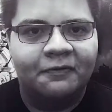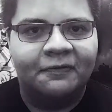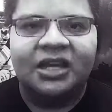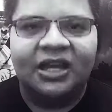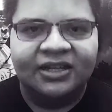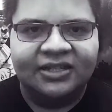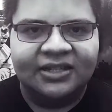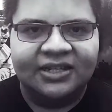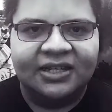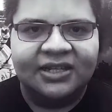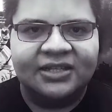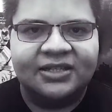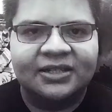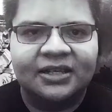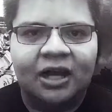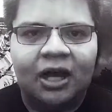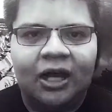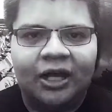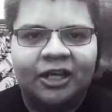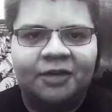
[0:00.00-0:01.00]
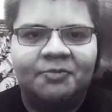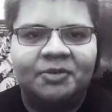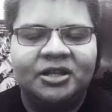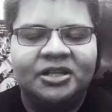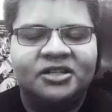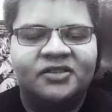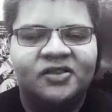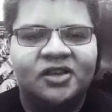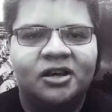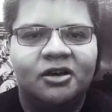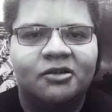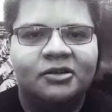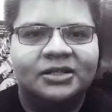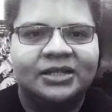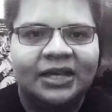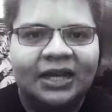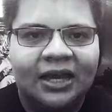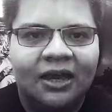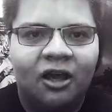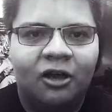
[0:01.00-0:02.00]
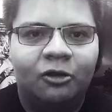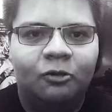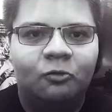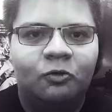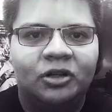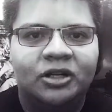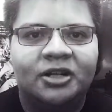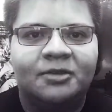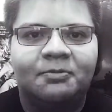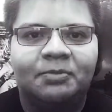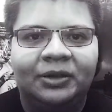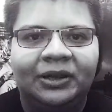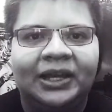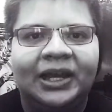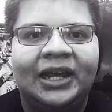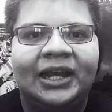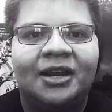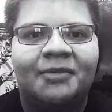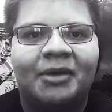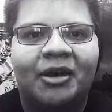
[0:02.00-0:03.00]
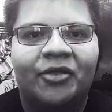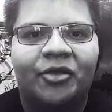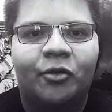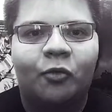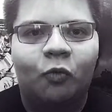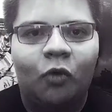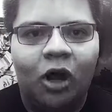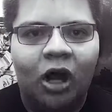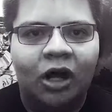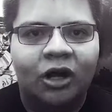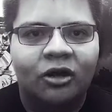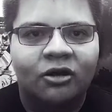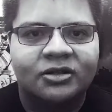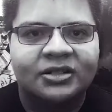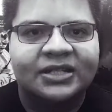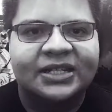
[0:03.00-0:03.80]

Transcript: Because of this, occupants of the hotel would complain about the water